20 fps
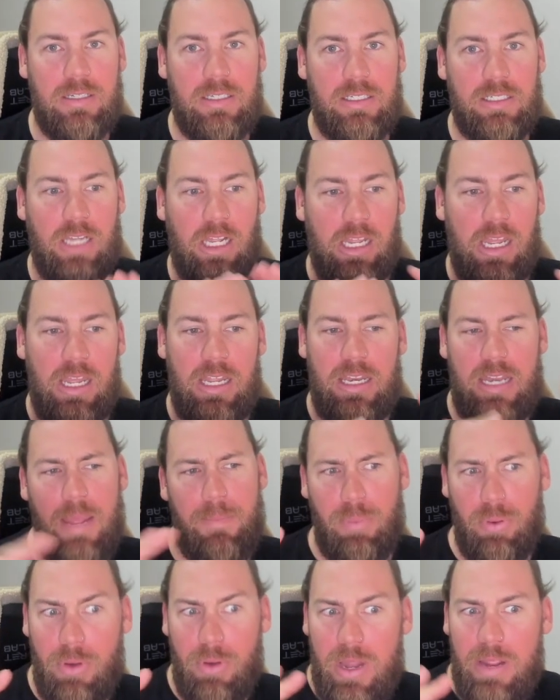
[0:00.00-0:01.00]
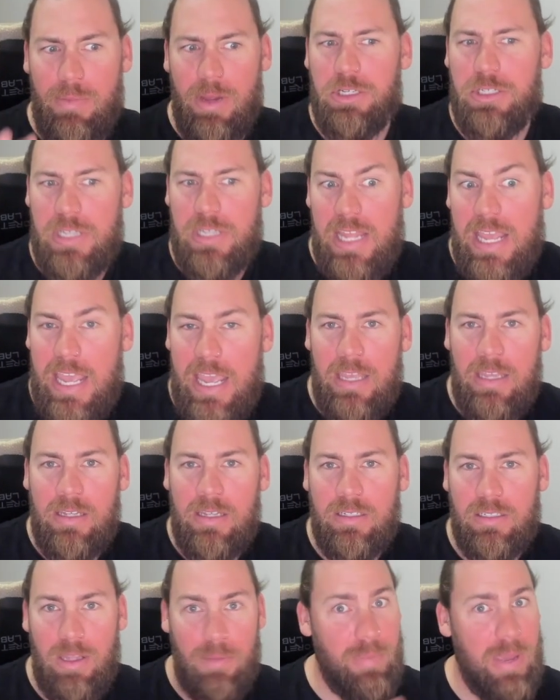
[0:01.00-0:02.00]
Like, they're pretty much there
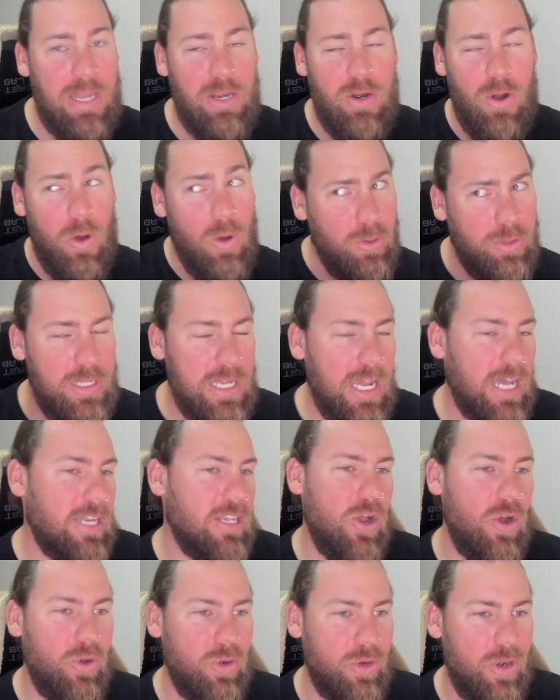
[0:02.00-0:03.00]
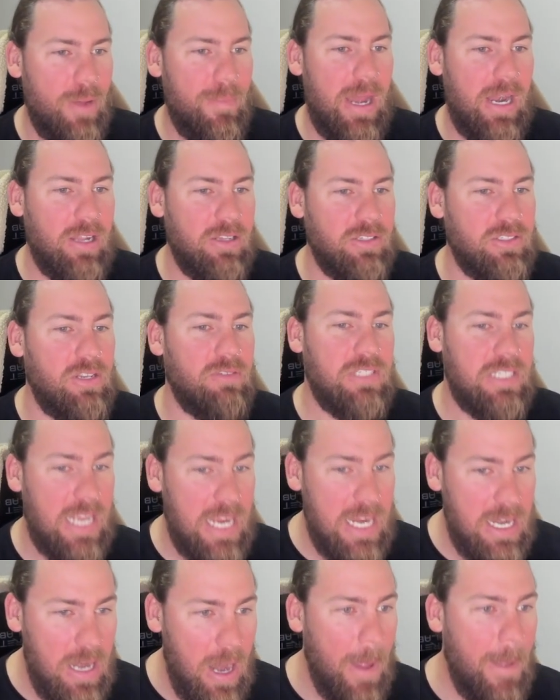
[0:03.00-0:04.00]
compared to all the other Autobattlers I've
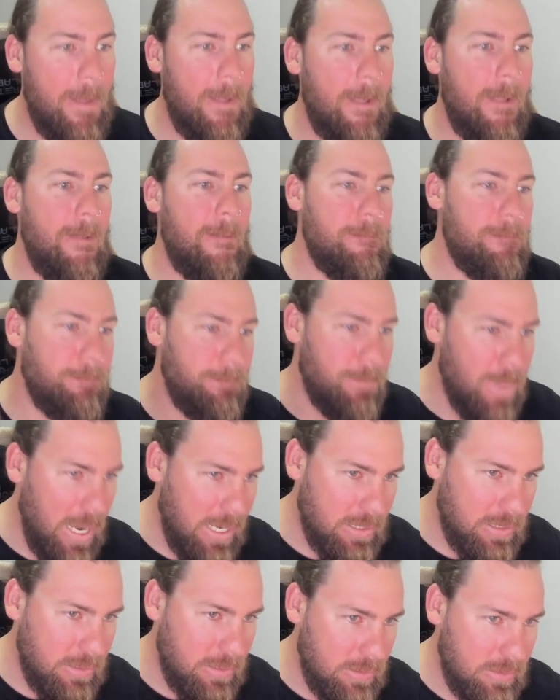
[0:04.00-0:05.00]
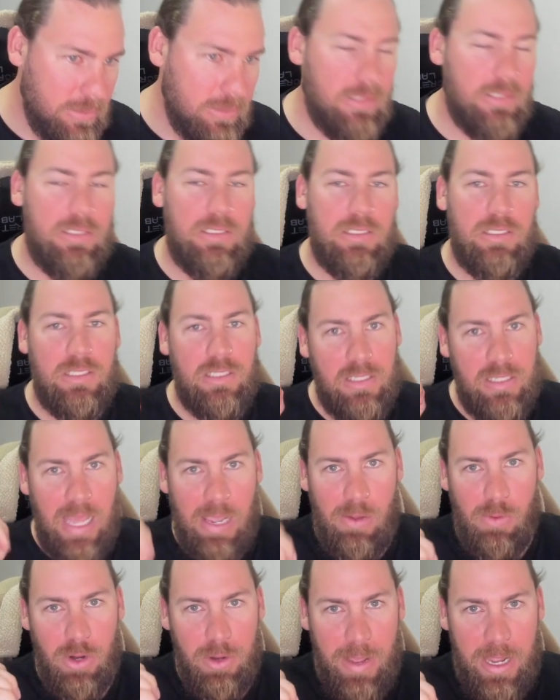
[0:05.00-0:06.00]
seen. But
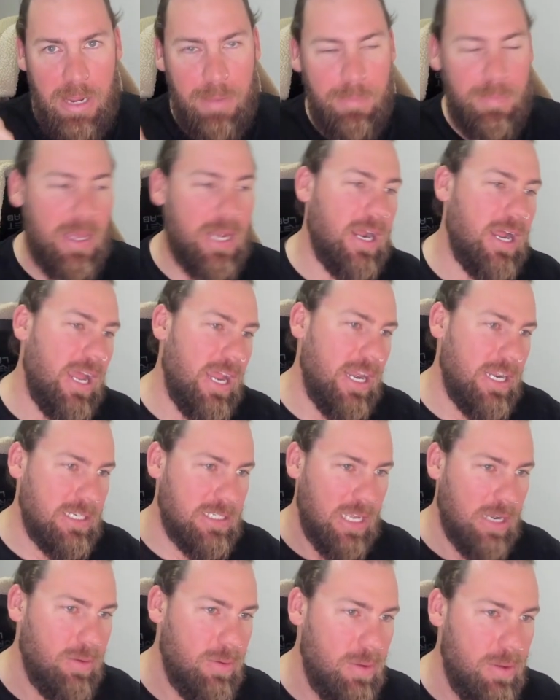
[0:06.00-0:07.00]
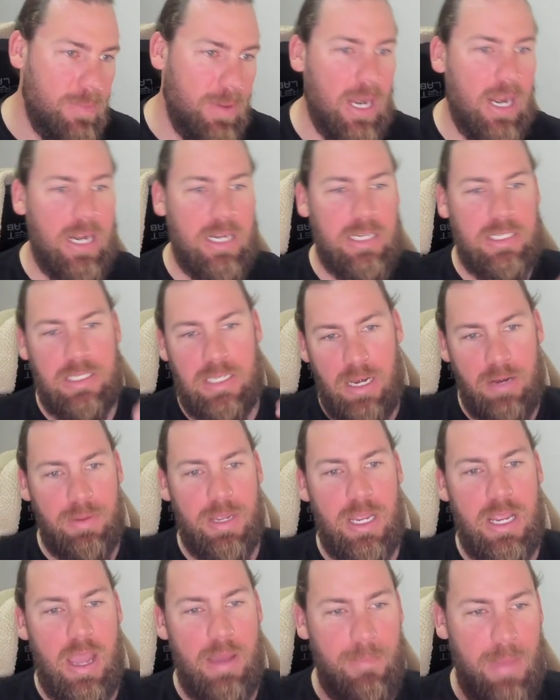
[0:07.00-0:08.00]
they want to make it better, and it's going to be better. It's going to
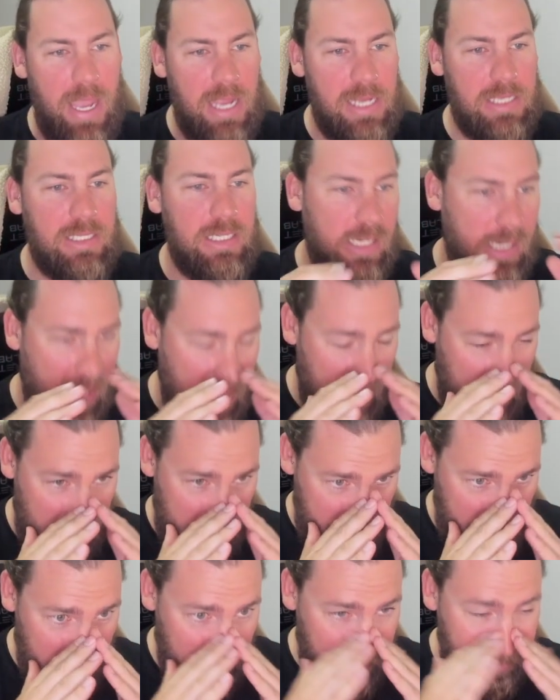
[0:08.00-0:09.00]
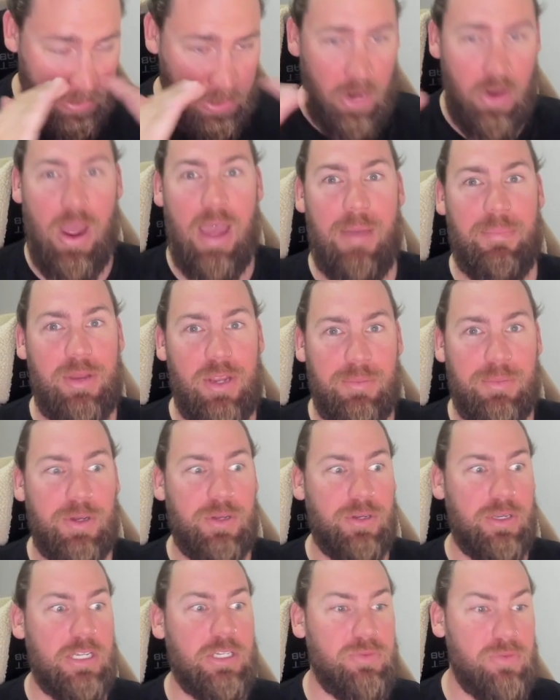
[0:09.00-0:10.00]
be amazing, and I'm so happy I'm
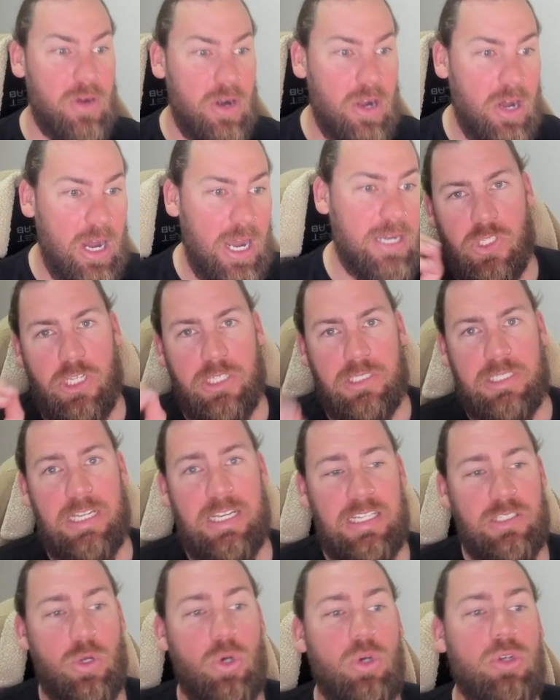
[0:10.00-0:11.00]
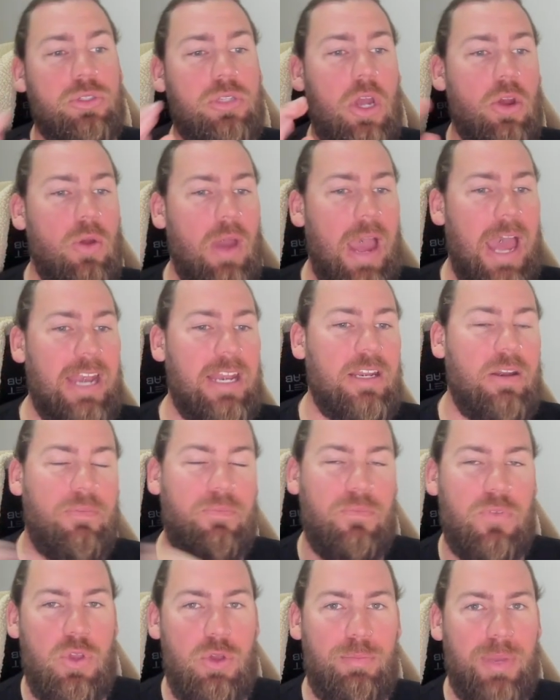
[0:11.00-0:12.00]
on this ride. So I said, he's also added a
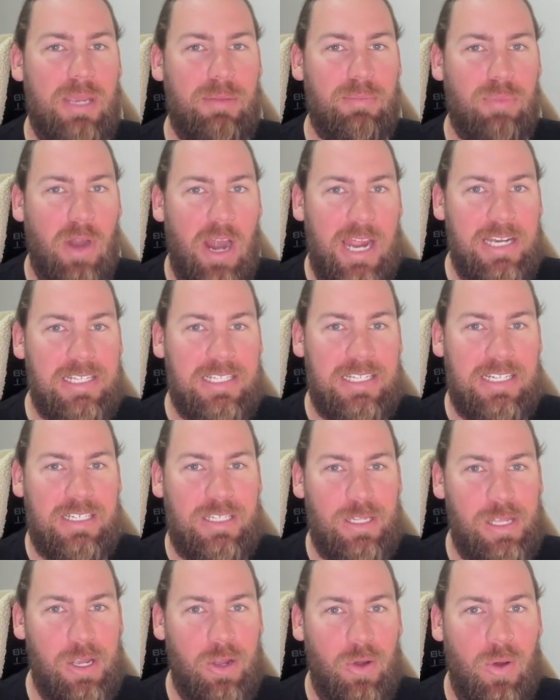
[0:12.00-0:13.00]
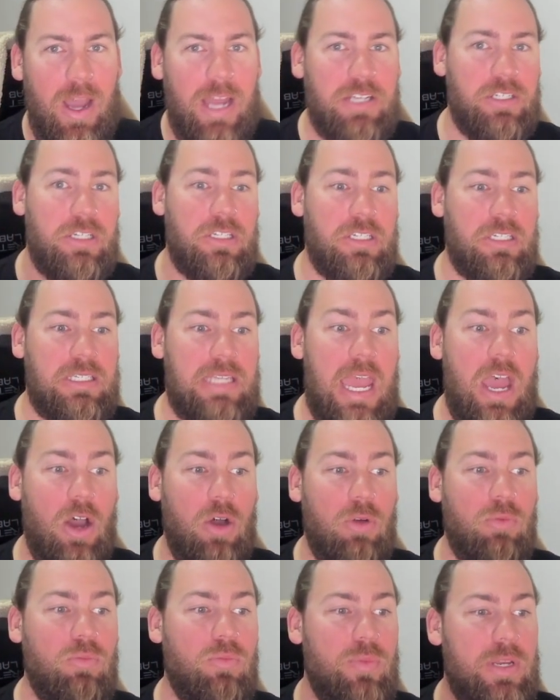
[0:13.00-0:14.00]
few big brains into the equation just to
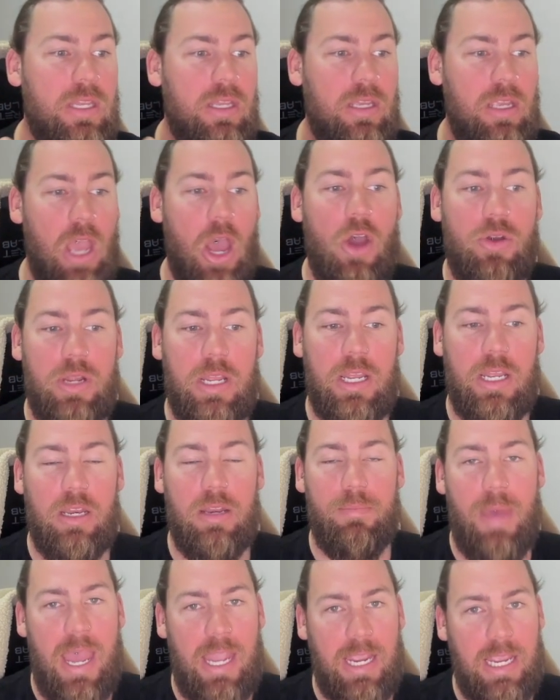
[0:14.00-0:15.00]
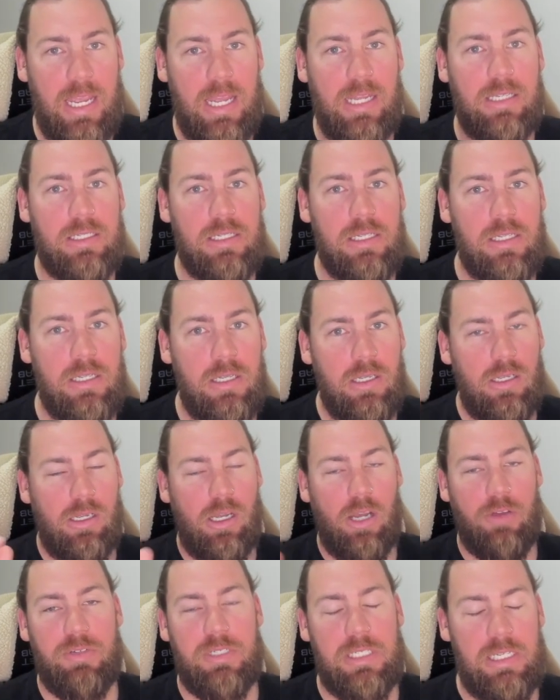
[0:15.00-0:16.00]
help with the coding in the back end.
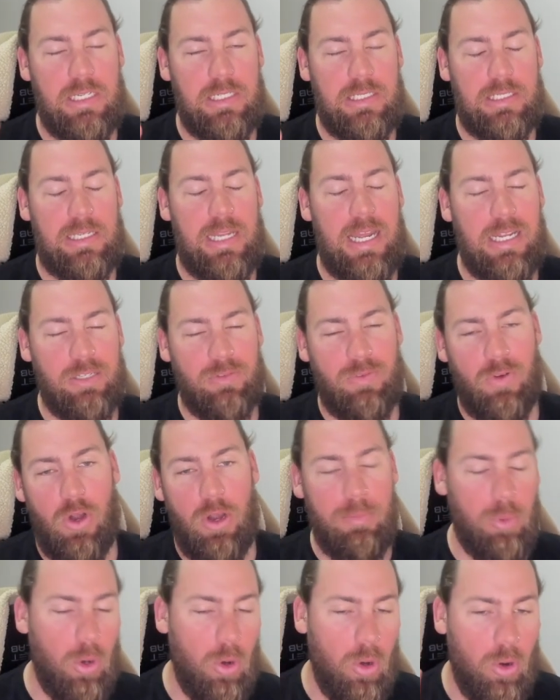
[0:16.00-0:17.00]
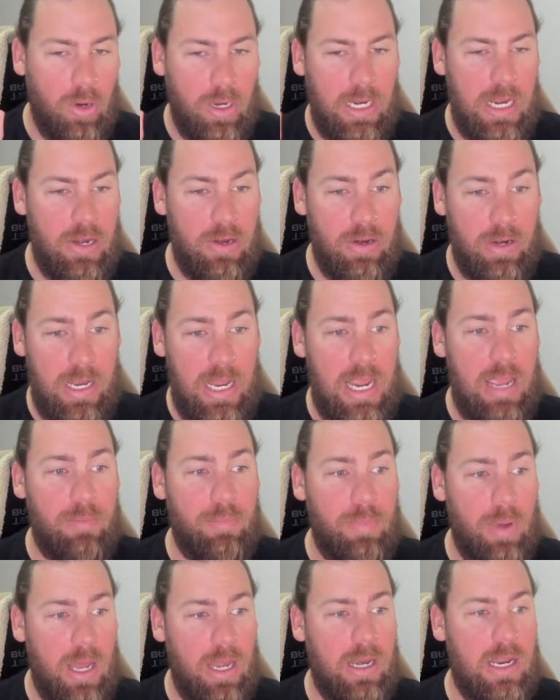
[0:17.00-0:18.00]
Obviously, this sounds very boring here and there,
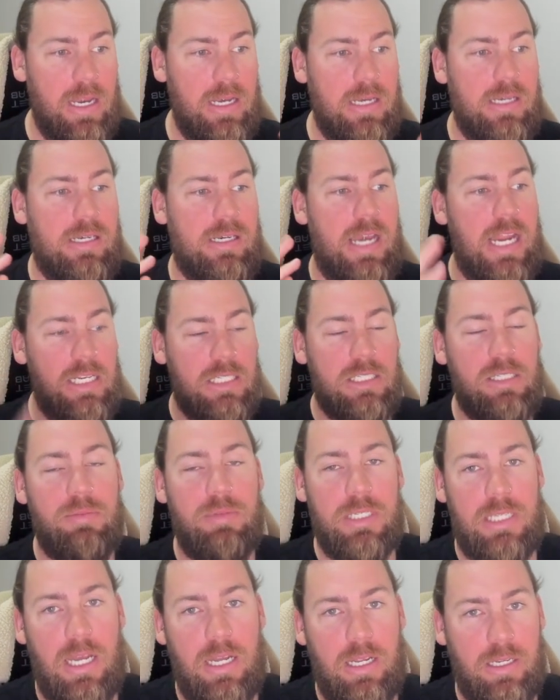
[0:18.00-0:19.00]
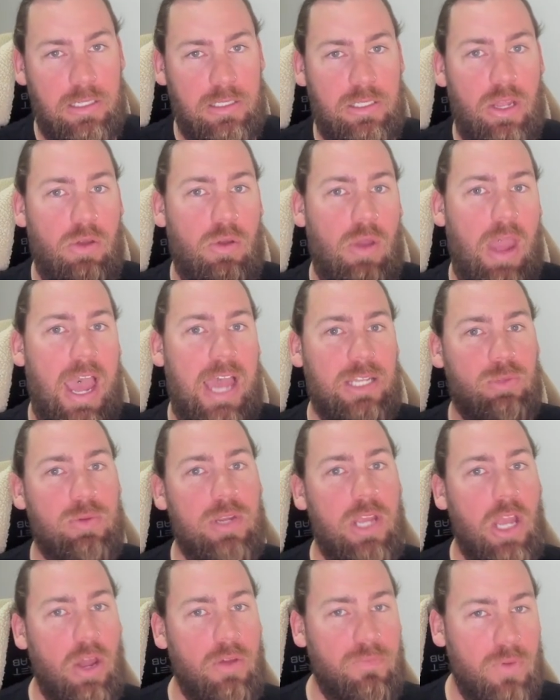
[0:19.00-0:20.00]
but it needs to be done. So as
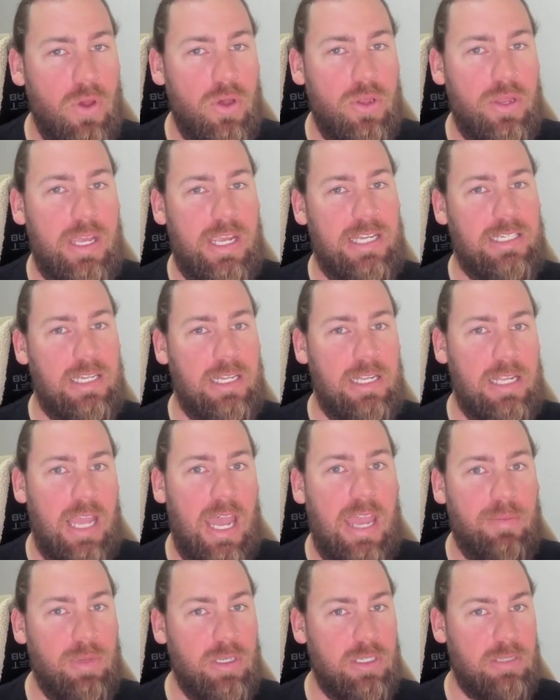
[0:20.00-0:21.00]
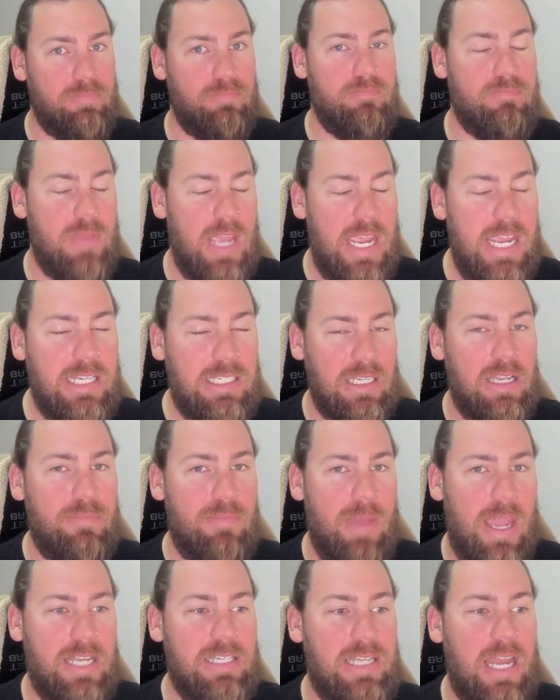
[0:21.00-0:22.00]
we go further into the game, it's easily
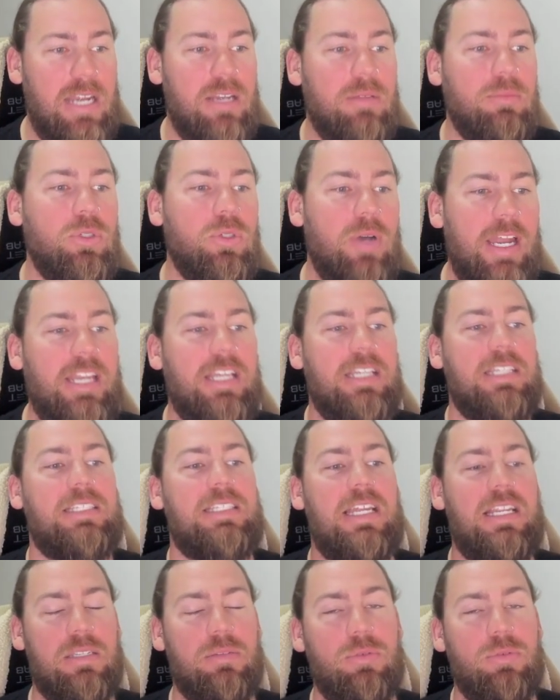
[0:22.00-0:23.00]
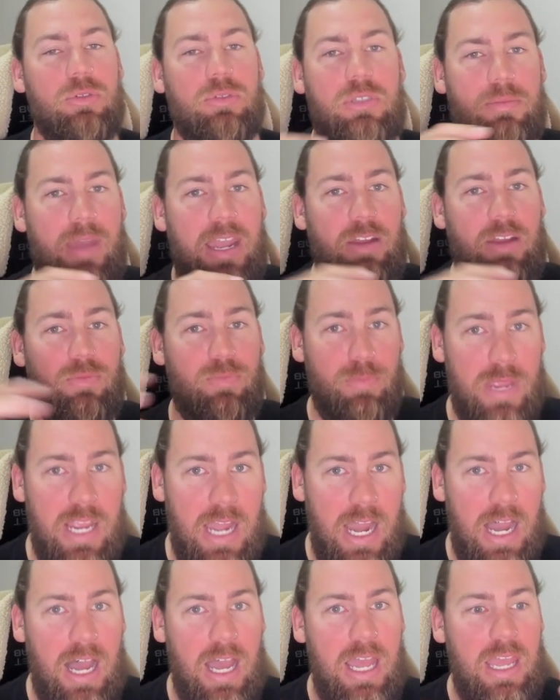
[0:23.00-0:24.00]
maintainable and extensible to make
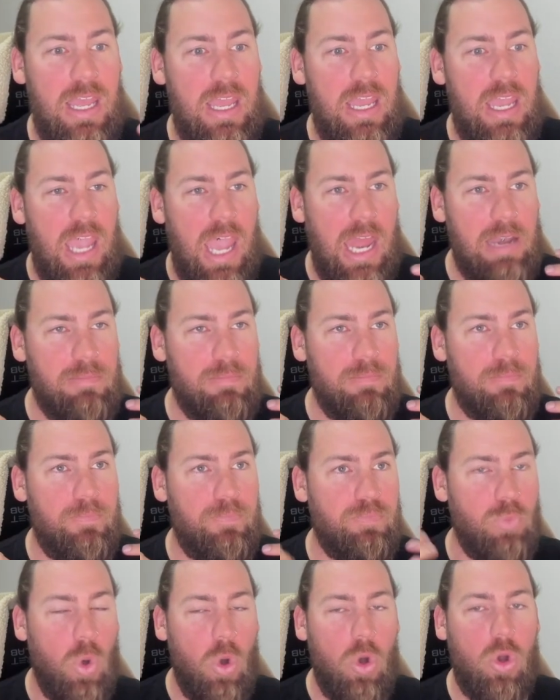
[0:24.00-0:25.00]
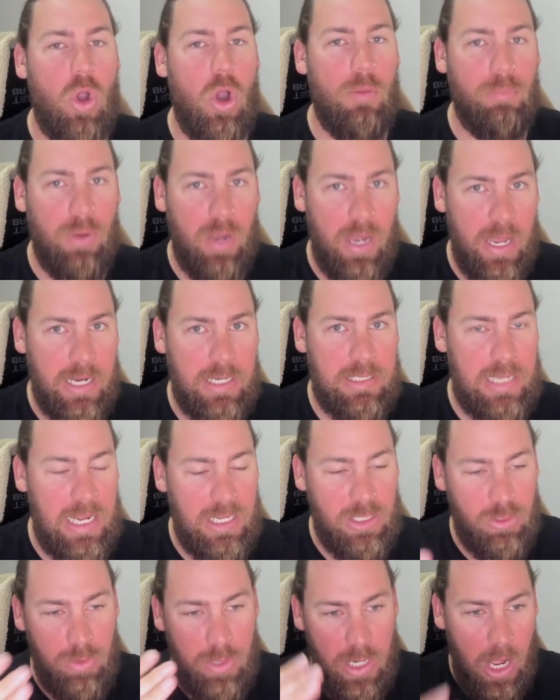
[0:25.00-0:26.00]
bigger and more complex
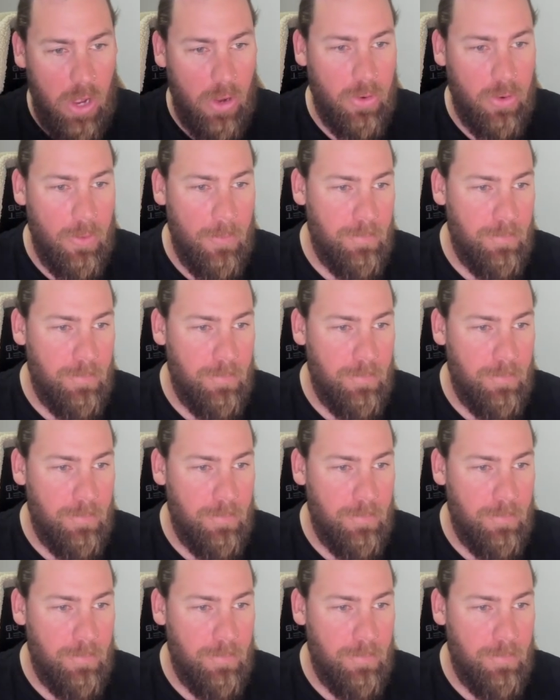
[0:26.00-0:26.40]
as we go.